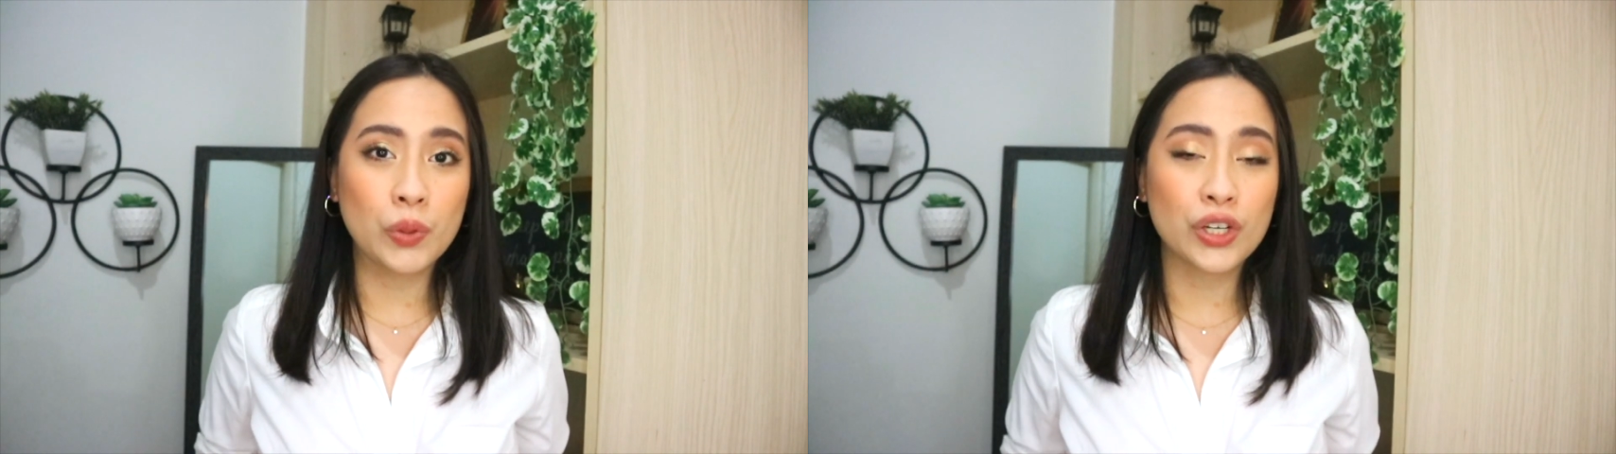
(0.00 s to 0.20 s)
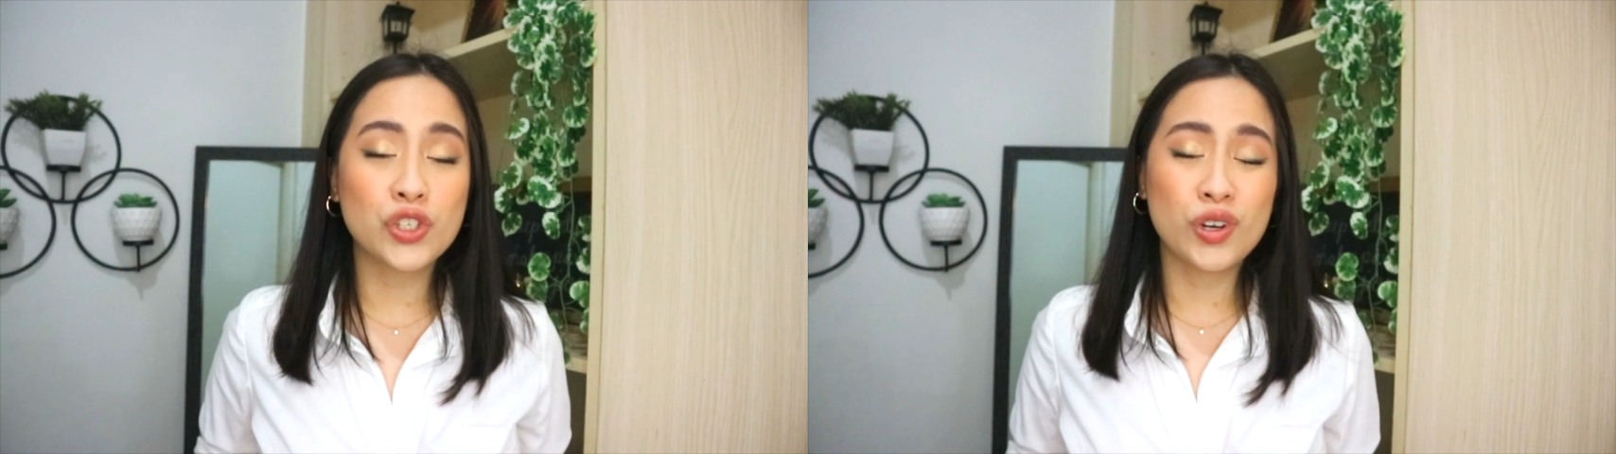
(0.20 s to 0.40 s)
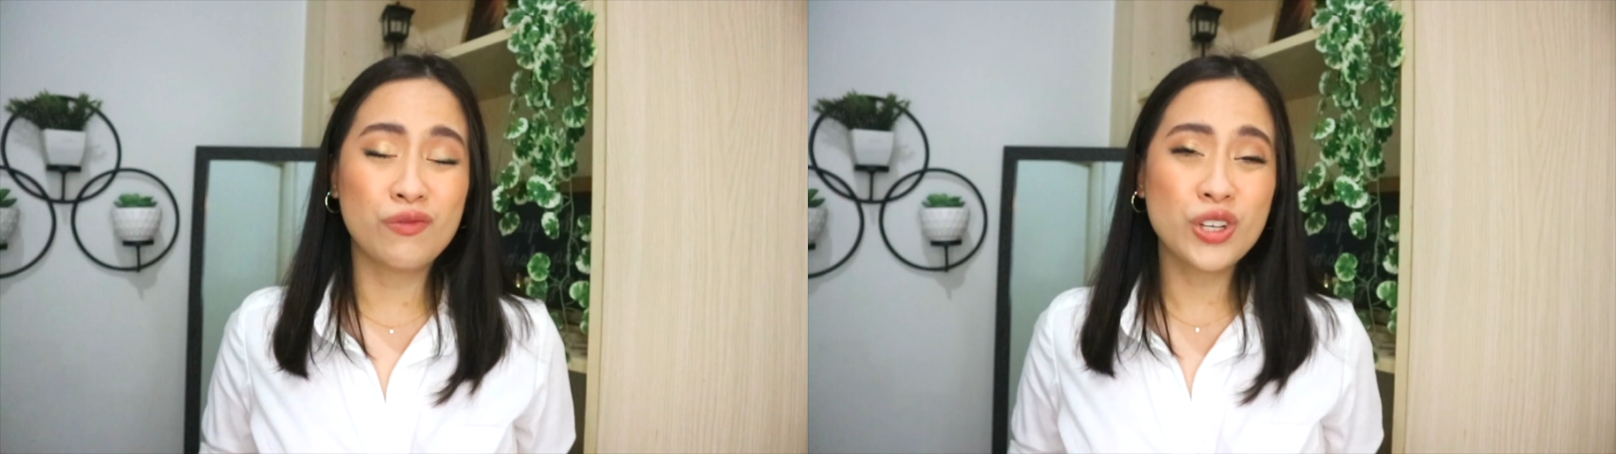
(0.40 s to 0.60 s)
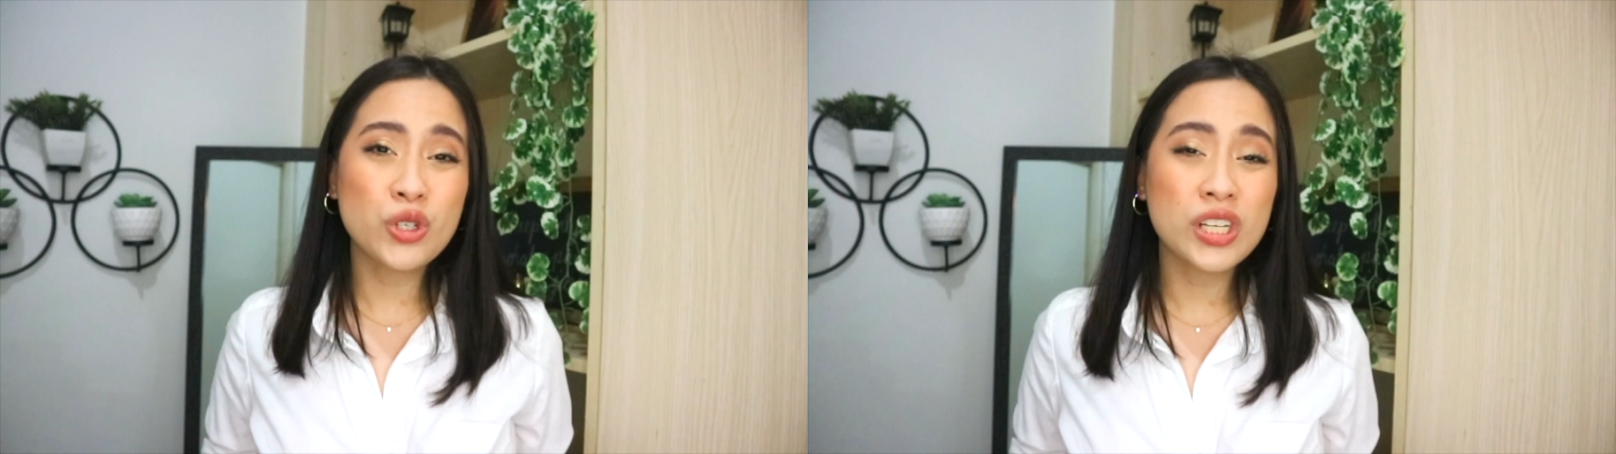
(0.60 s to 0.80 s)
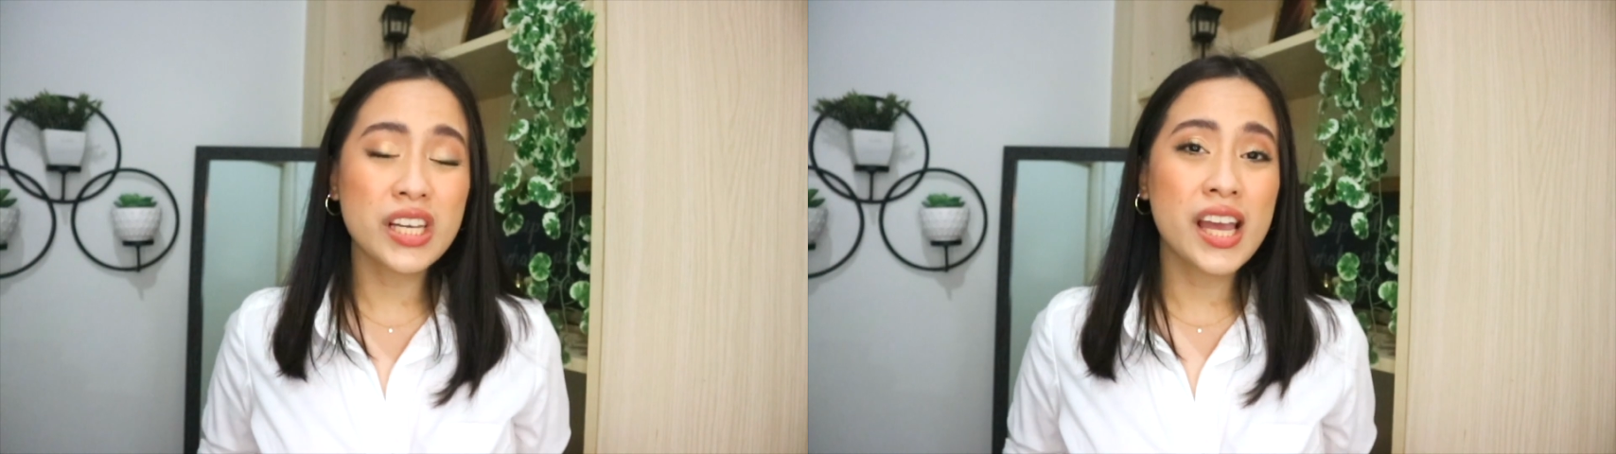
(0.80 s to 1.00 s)
because you
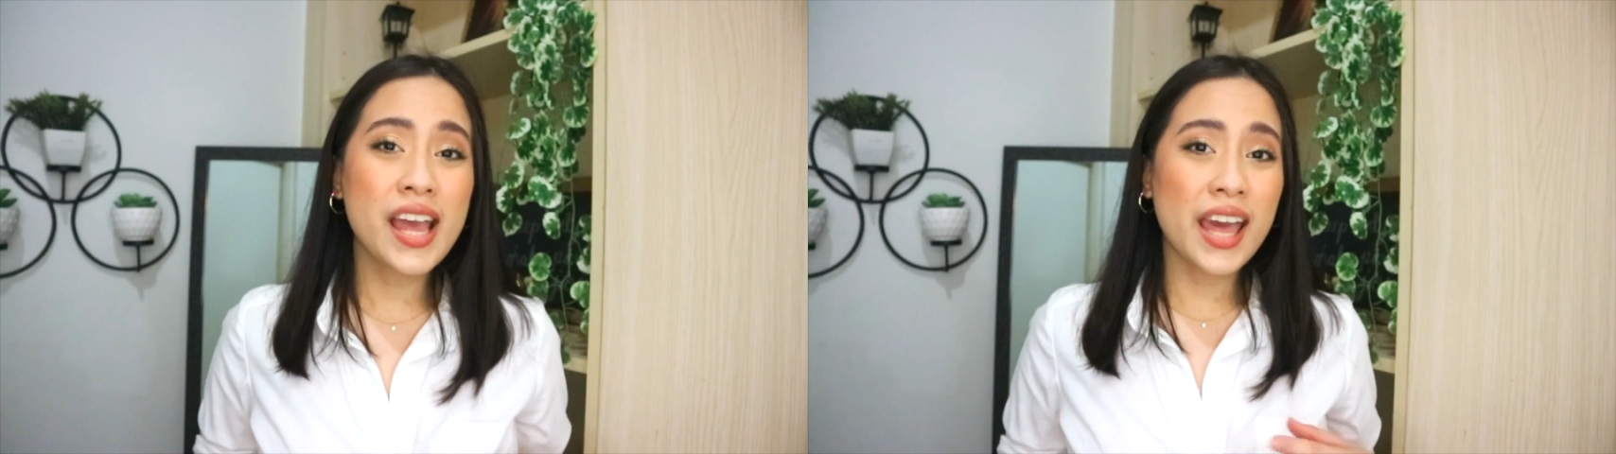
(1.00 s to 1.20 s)
eventually